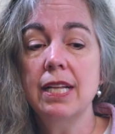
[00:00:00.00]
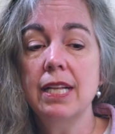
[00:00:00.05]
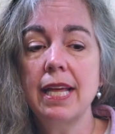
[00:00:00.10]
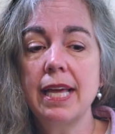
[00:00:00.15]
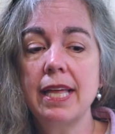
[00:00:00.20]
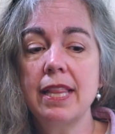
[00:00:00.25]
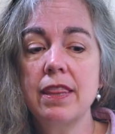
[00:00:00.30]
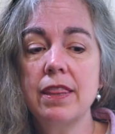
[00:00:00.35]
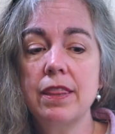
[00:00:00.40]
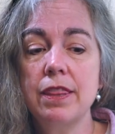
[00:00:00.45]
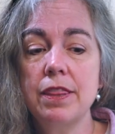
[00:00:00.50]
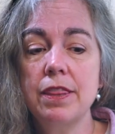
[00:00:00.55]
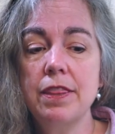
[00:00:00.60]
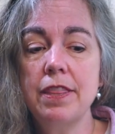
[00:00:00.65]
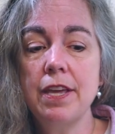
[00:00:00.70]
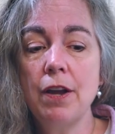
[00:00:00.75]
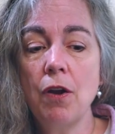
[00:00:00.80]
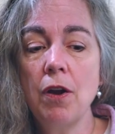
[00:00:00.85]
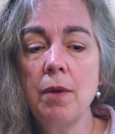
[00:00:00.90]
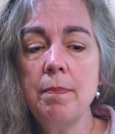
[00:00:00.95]
like
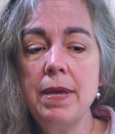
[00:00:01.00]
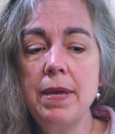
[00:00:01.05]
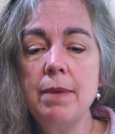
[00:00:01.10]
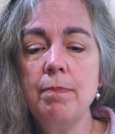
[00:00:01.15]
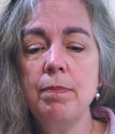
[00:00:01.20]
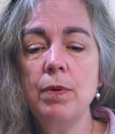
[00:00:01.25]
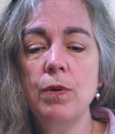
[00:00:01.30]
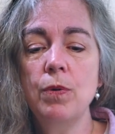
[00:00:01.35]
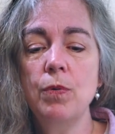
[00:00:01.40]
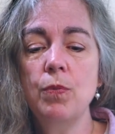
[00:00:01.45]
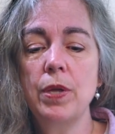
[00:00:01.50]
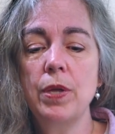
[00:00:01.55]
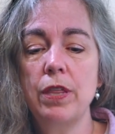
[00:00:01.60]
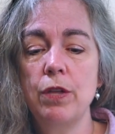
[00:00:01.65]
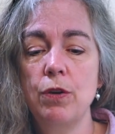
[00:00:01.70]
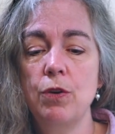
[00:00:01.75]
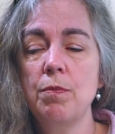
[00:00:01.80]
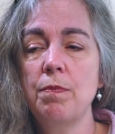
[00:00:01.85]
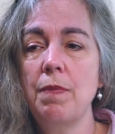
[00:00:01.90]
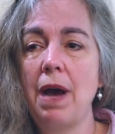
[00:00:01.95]
there are people with
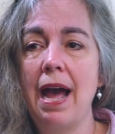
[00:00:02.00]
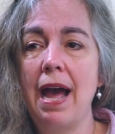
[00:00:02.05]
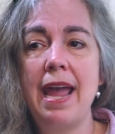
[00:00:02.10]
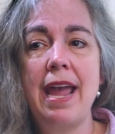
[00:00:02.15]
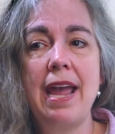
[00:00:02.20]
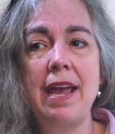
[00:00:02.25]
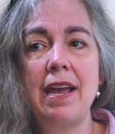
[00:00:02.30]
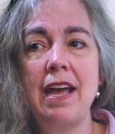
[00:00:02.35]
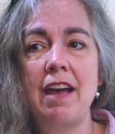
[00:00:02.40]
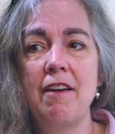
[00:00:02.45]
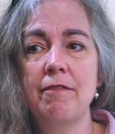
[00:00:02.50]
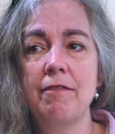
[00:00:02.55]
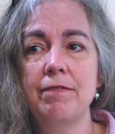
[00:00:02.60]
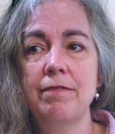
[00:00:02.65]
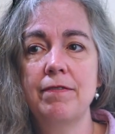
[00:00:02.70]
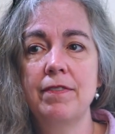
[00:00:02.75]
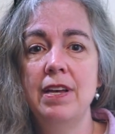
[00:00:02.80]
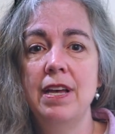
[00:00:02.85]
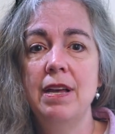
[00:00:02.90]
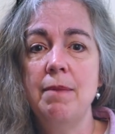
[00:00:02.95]
whom I have
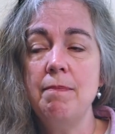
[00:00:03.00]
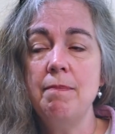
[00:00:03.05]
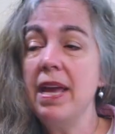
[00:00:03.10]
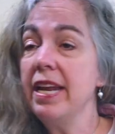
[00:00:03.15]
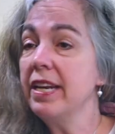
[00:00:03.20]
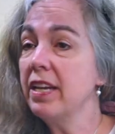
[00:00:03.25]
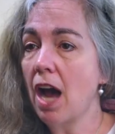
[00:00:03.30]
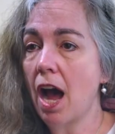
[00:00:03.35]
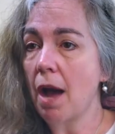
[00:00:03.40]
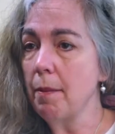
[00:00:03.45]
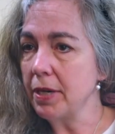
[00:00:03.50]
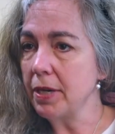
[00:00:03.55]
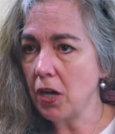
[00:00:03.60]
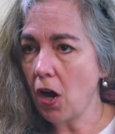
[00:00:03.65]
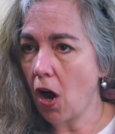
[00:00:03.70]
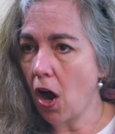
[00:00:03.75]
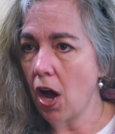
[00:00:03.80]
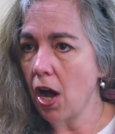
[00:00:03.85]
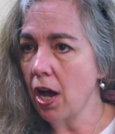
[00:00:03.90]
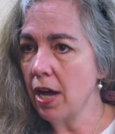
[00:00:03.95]
made common
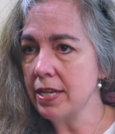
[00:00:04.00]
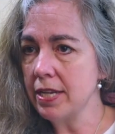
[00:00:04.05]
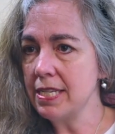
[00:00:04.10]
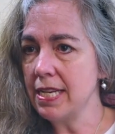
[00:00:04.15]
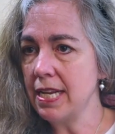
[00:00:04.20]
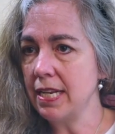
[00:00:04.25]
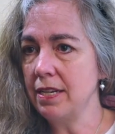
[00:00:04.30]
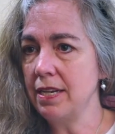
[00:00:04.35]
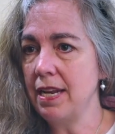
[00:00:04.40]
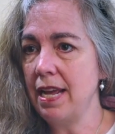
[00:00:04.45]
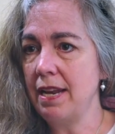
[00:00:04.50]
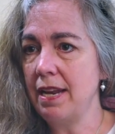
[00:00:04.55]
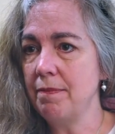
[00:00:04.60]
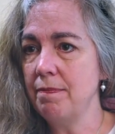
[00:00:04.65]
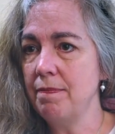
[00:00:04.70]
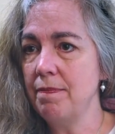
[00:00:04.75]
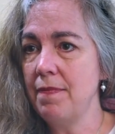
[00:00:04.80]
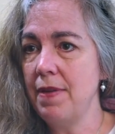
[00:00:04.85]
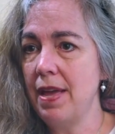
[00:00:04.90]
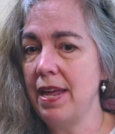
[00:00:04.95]
cause and, and,